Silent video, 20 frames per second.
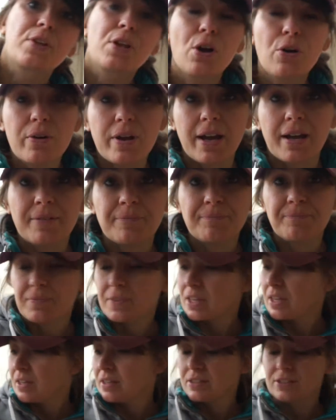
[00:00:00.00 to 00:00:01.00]
Okay,
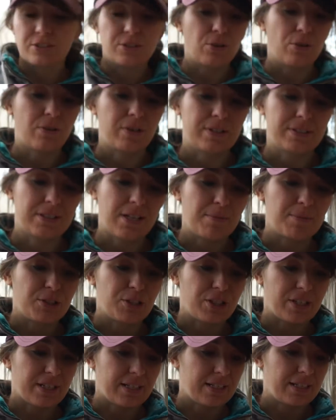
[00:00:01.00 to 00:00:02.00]
so because I'm a
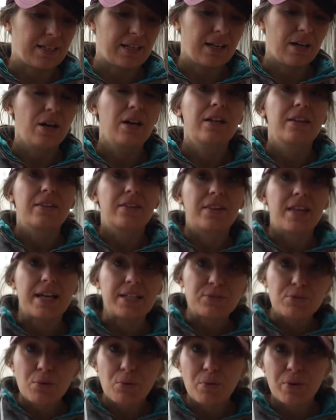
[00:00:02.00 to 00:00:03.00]
chicken,
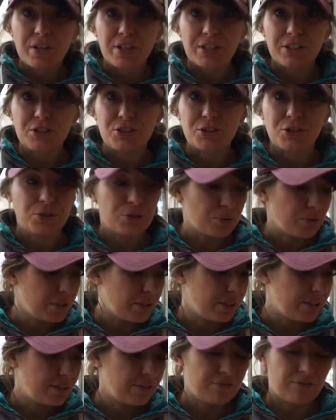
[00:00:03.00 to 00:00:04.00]
that's what we're gonna do
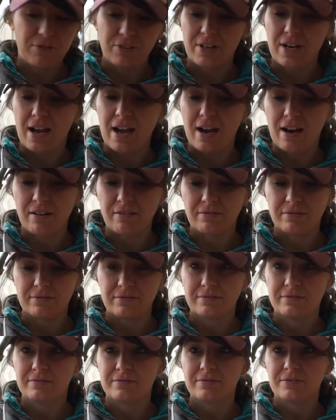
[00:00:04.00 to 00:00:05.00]
for now.
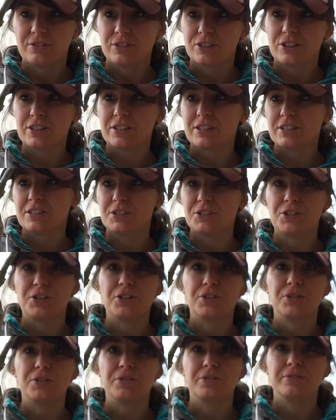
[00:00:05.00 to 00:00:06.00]
Just the
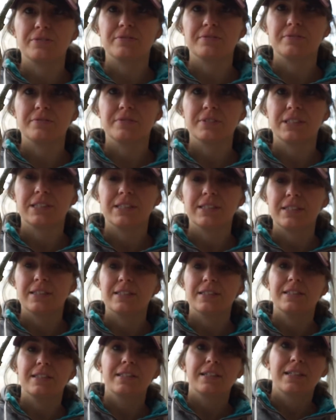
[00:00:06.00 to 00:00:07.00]
two.
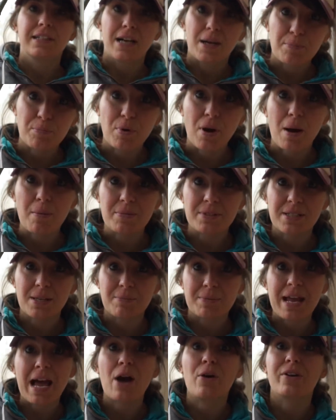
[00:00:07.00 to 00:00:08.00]
I promise
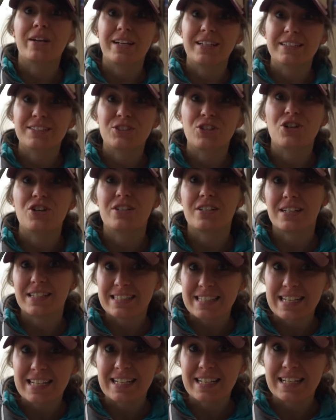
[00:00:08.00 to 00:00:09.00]
I'm now gonna start
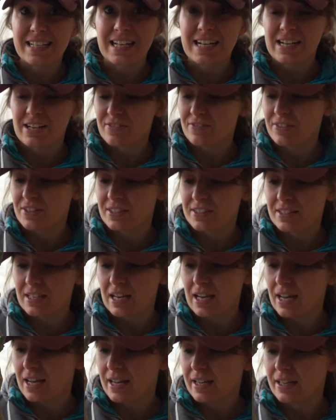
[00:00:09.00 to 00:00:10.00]
taking care of this
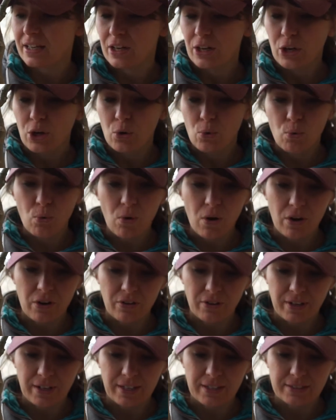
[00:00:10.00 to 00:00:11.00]
guy,
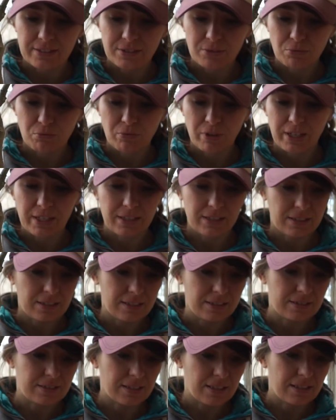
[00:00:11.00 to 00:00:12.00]
watering it when it
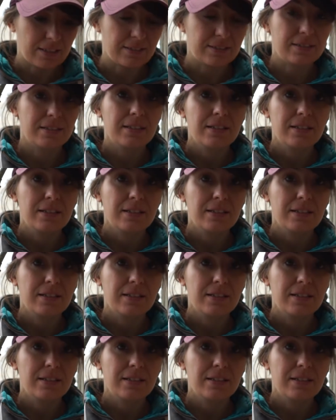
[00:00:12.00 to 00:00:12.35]
needs it.